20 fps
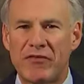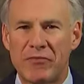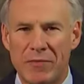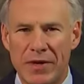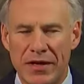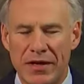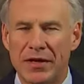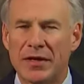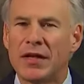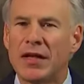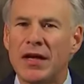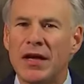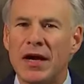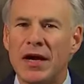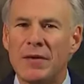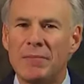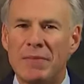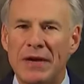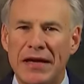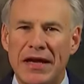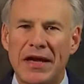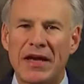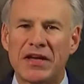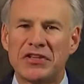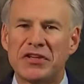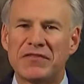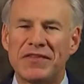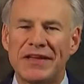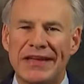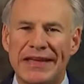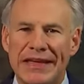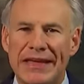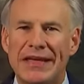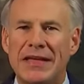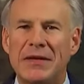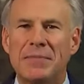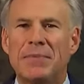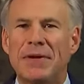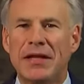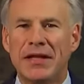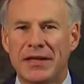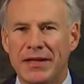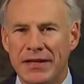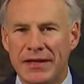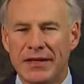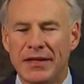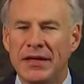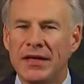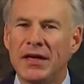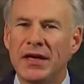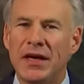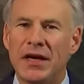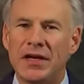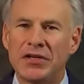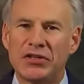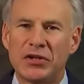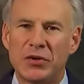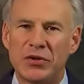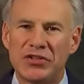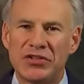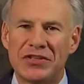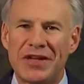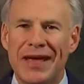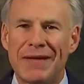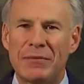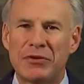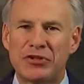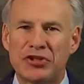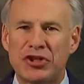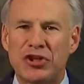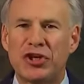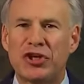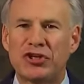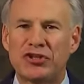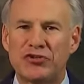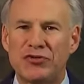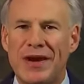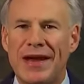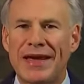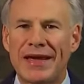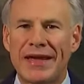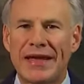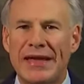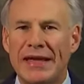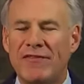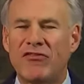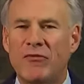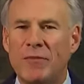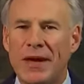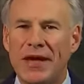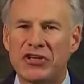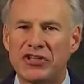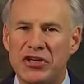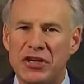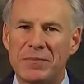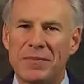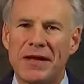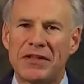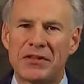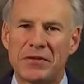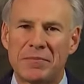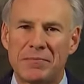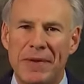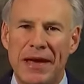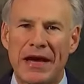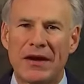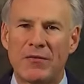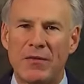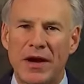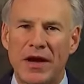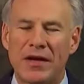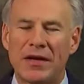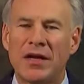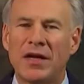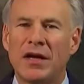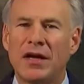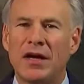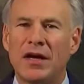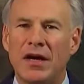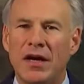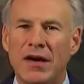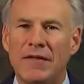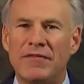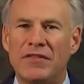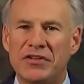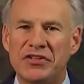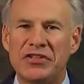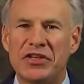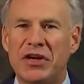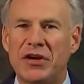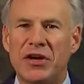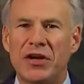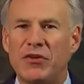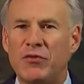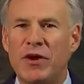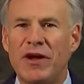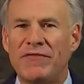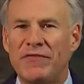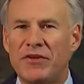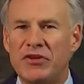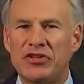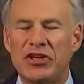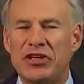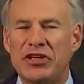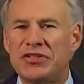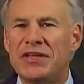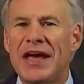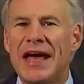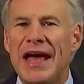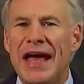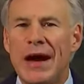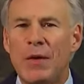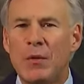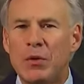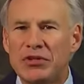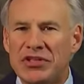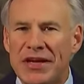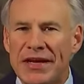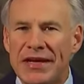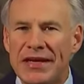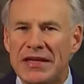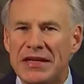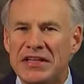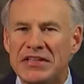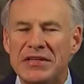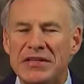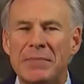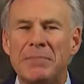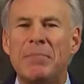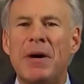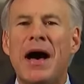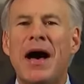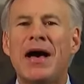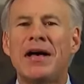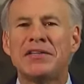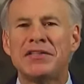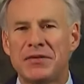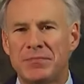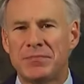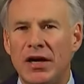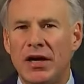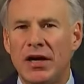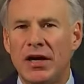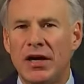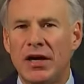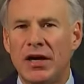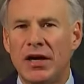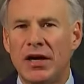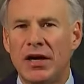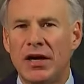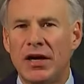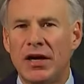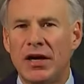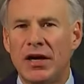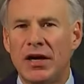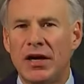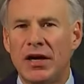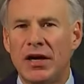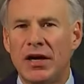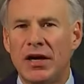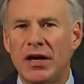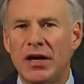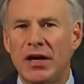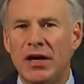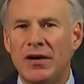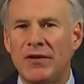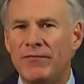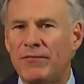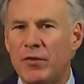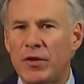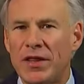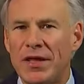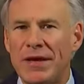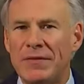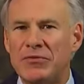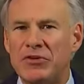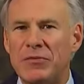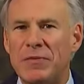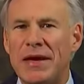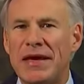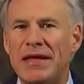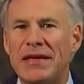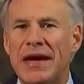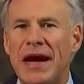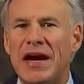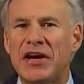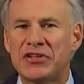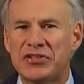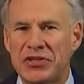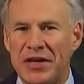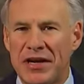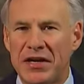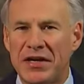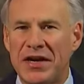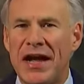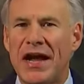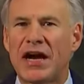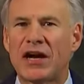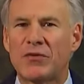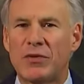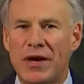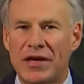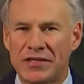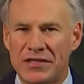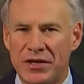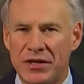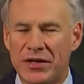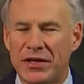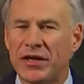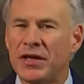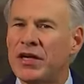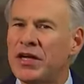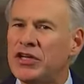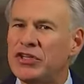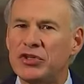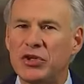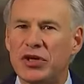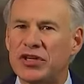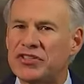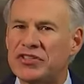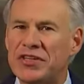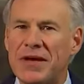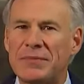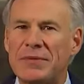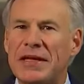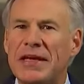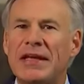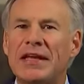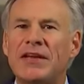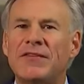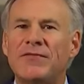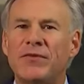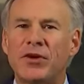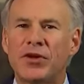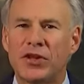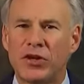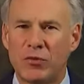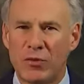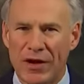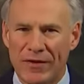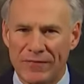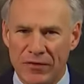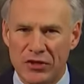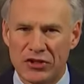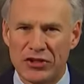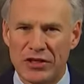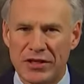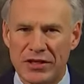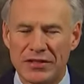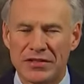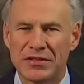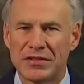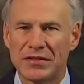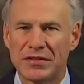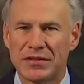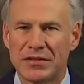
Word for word: admitted, uh, because of the inability uh, to establish good tracking information about the background uh, of the Syrian refugees, I would say it's impossible uh, for them to meet our standard, our criteria, to accept any further refugees.